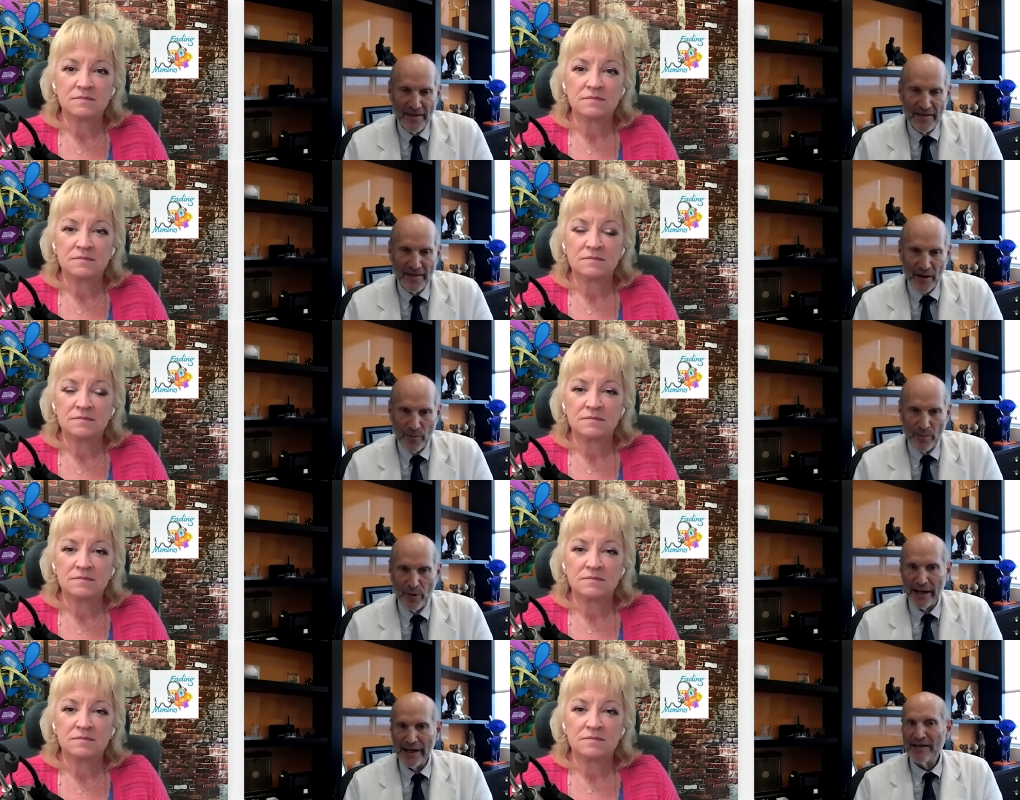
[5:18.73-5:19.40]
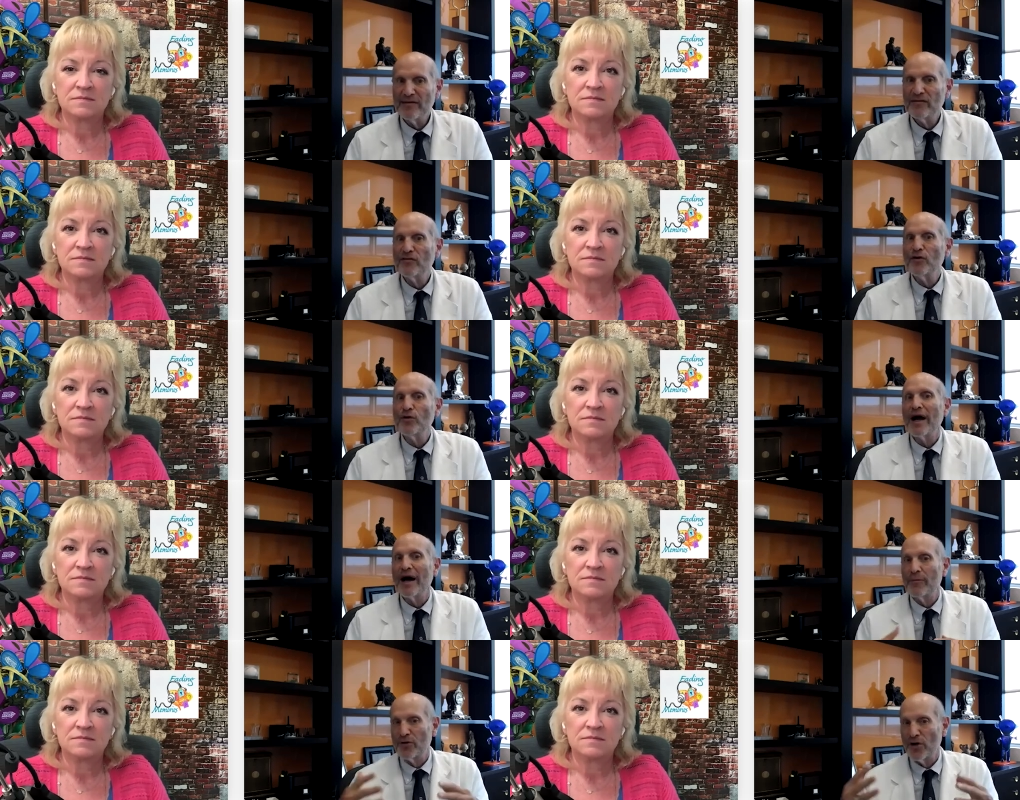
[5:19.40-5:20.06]
Speaker 1: their brains do
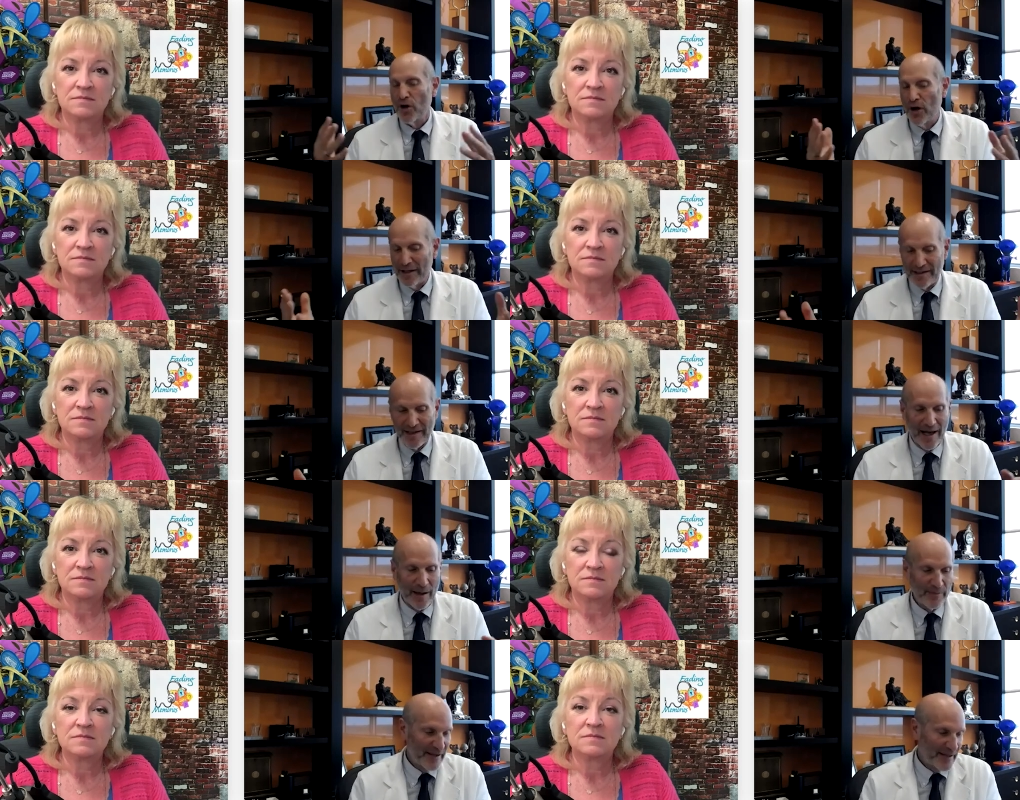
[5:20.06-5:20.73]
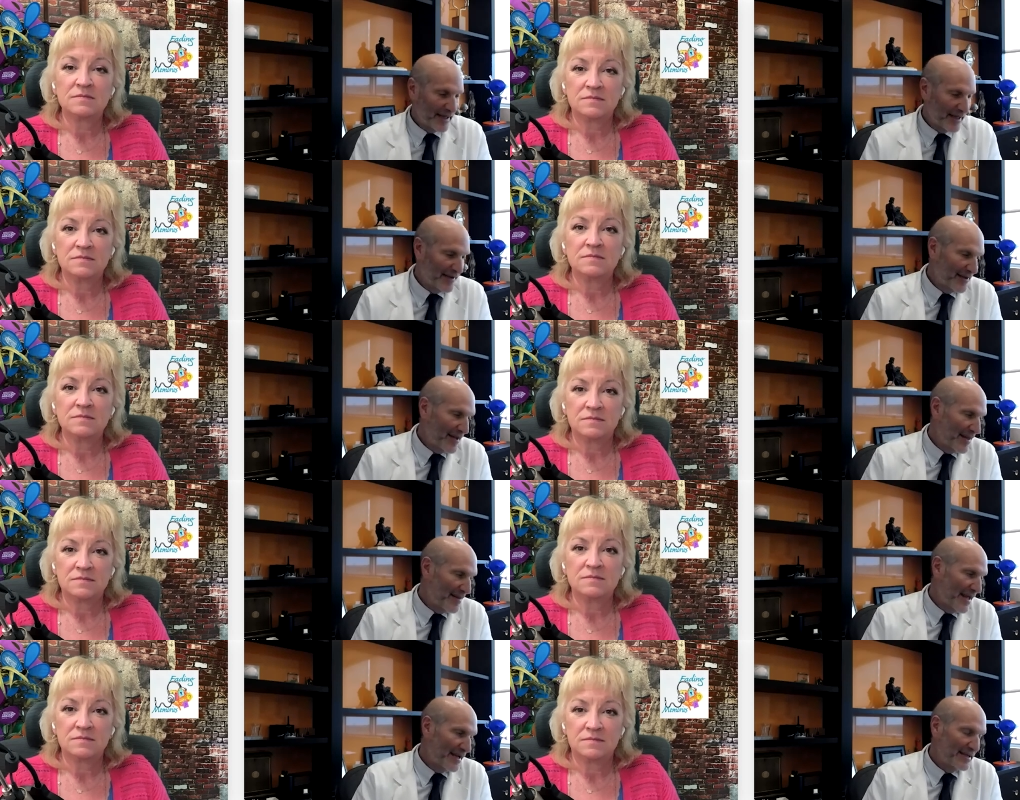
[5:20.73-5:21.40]
come to autopsy, let's
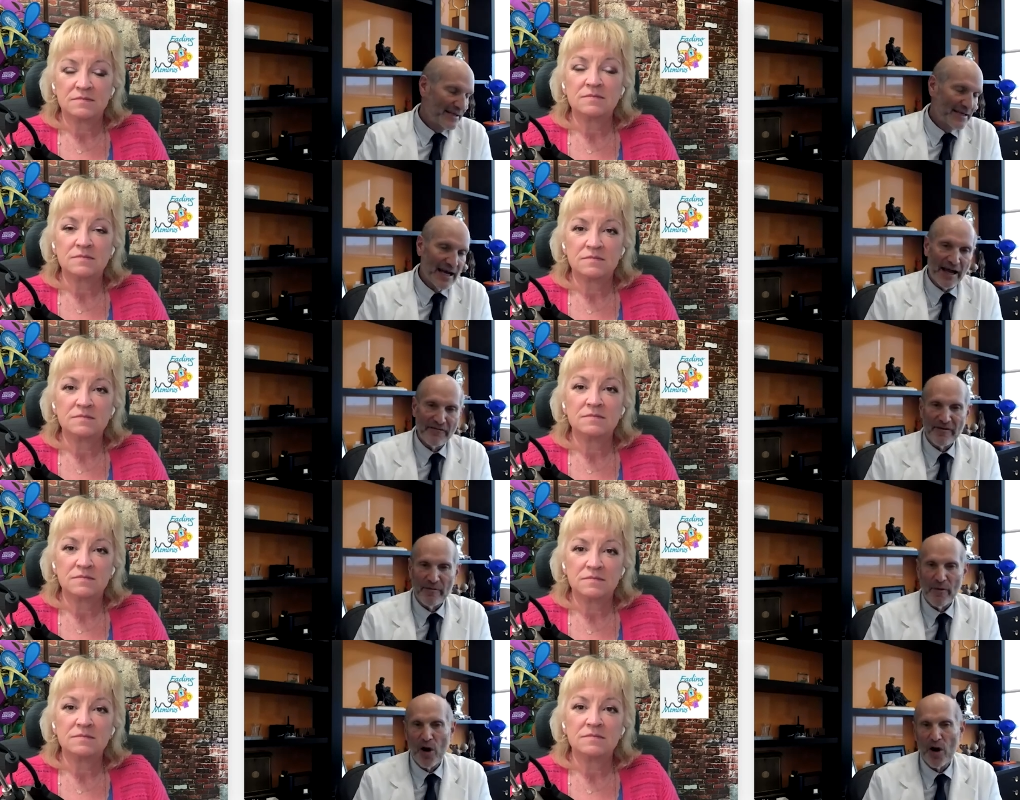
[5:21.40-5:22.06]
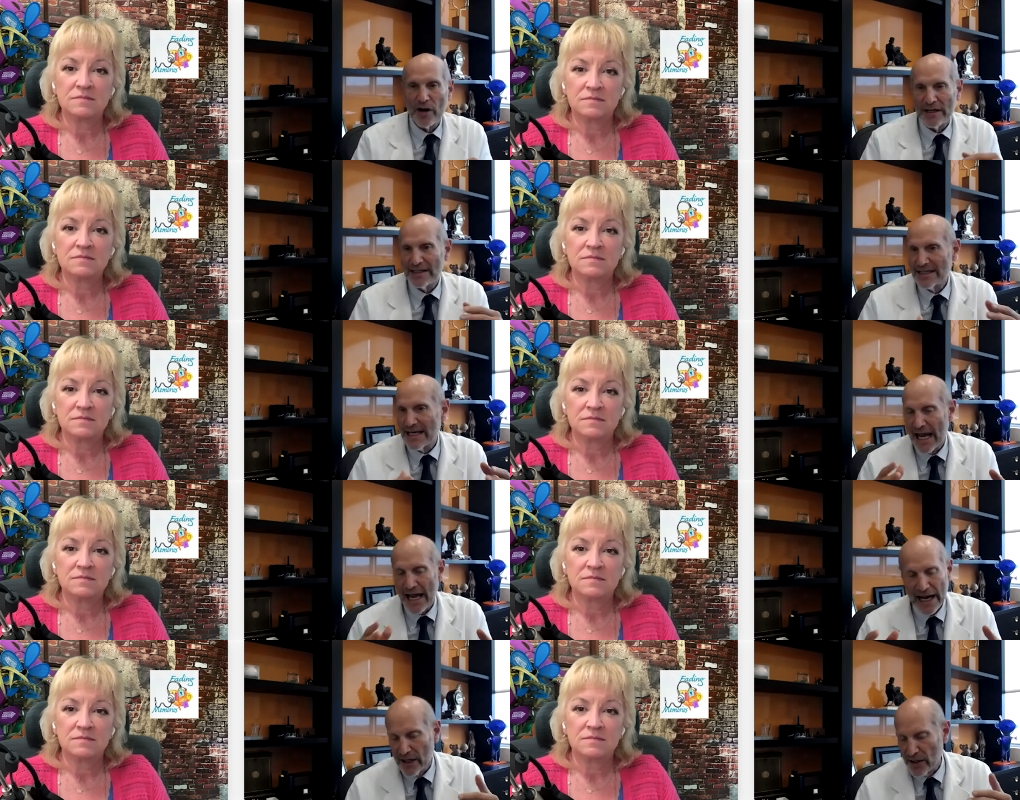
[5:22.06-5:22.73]
say they die from a heart
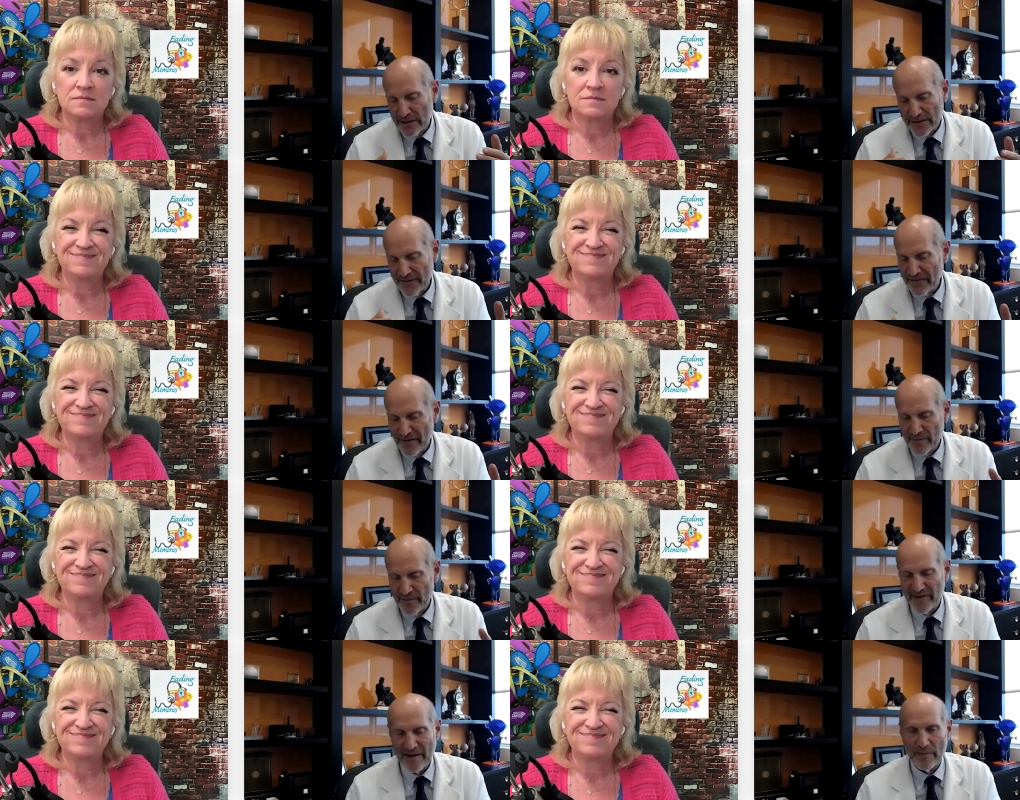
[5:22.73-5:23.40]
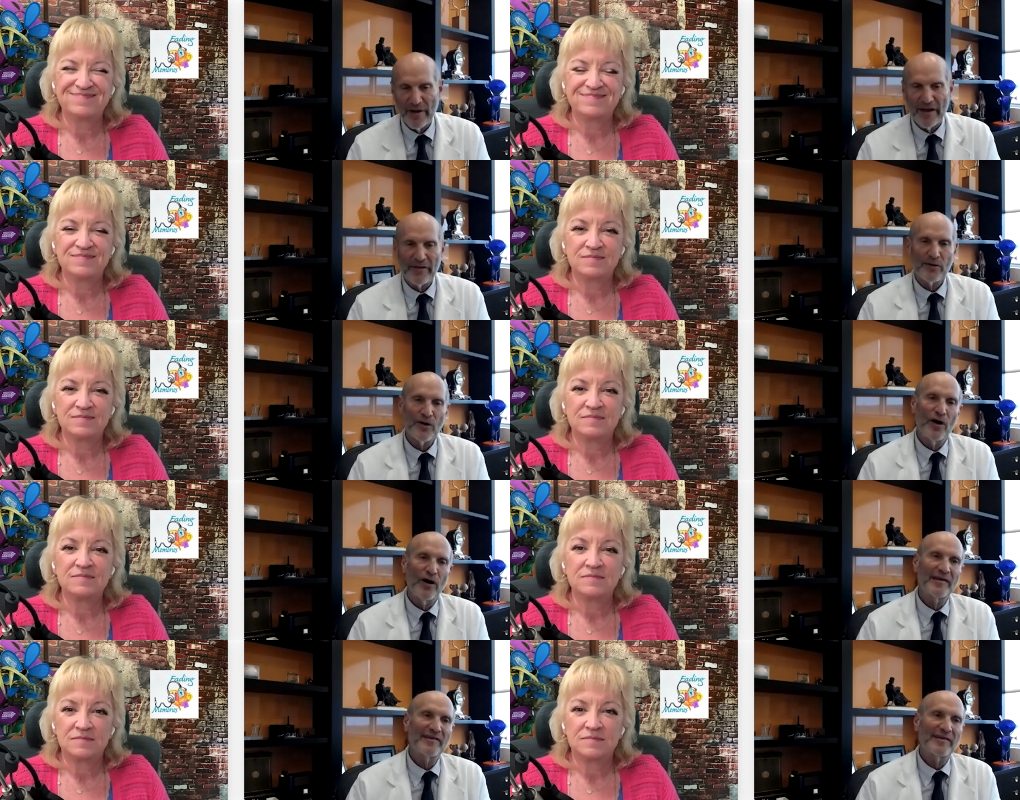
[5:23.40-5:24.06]
attack or from some other
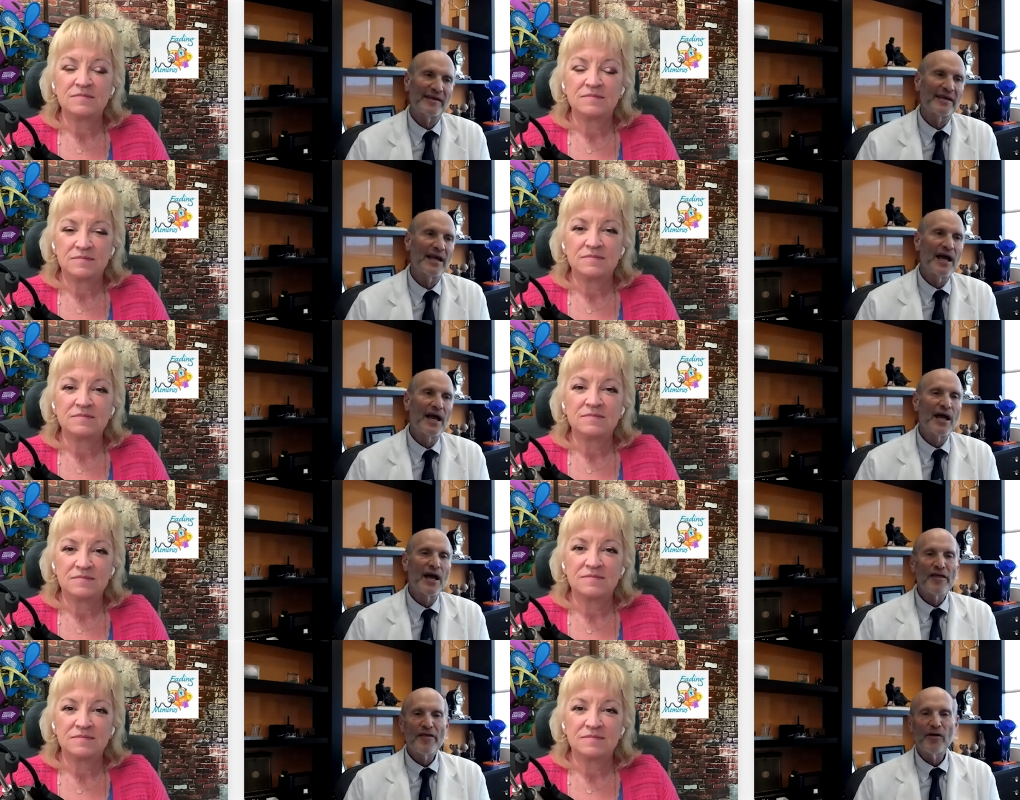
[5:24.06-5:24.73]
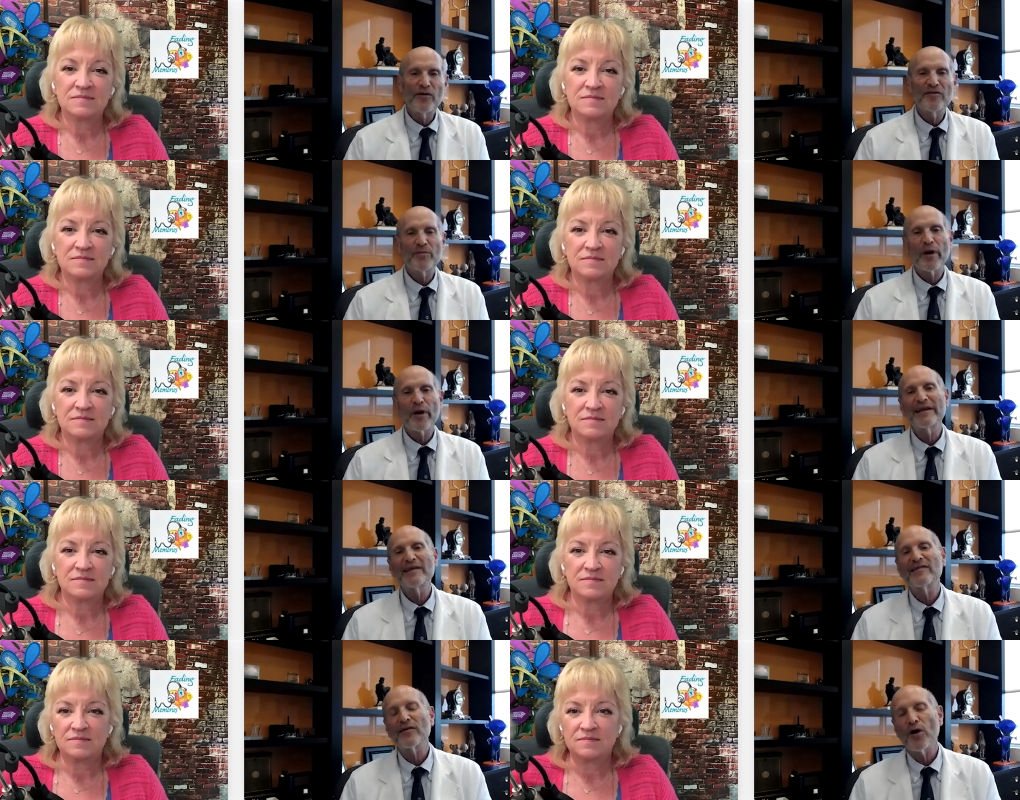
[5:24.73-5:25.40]
cause, and those
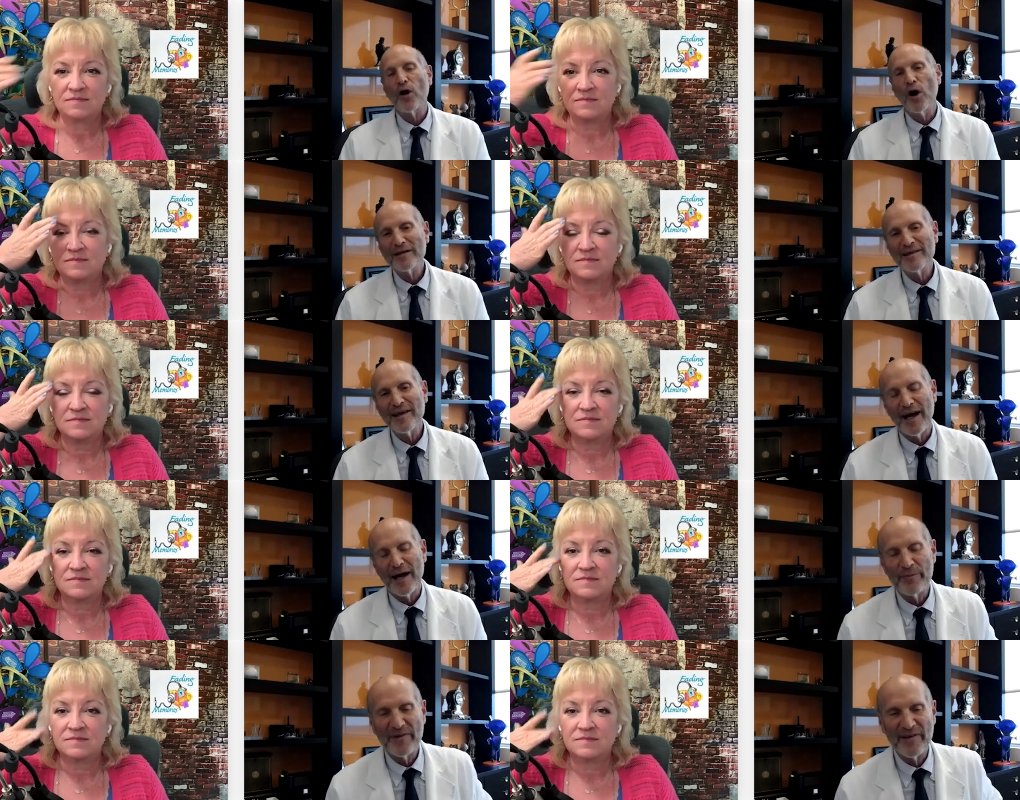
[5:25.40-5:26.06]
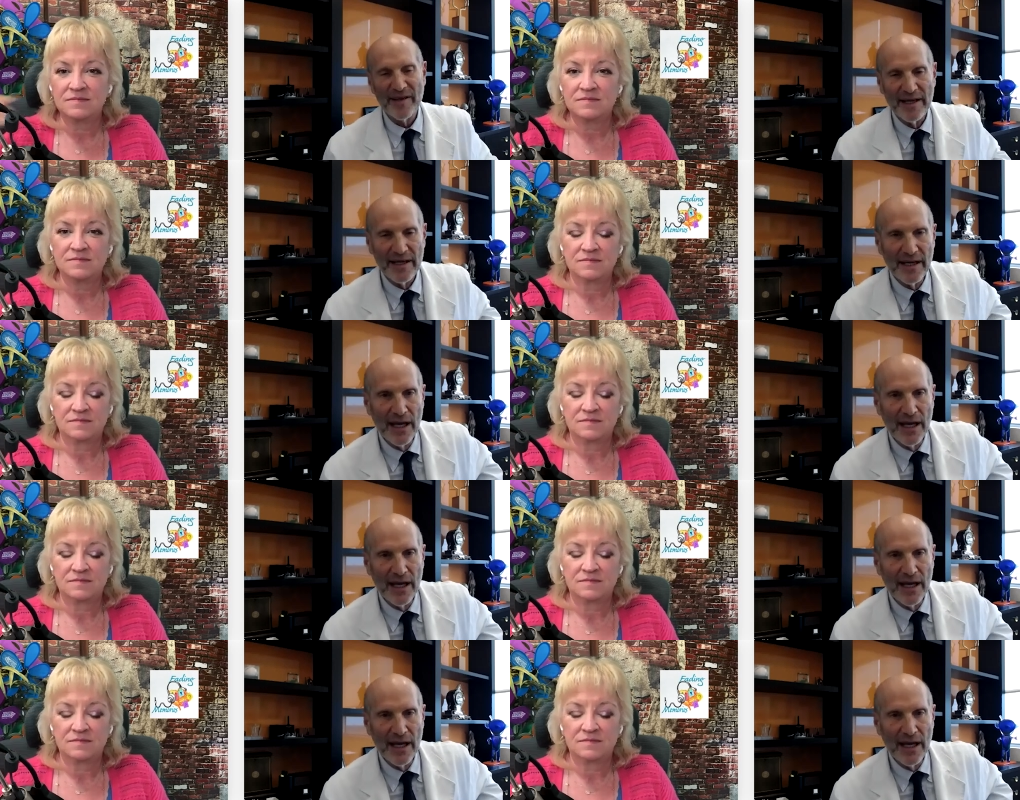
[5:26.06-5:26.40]
brains are autopsied,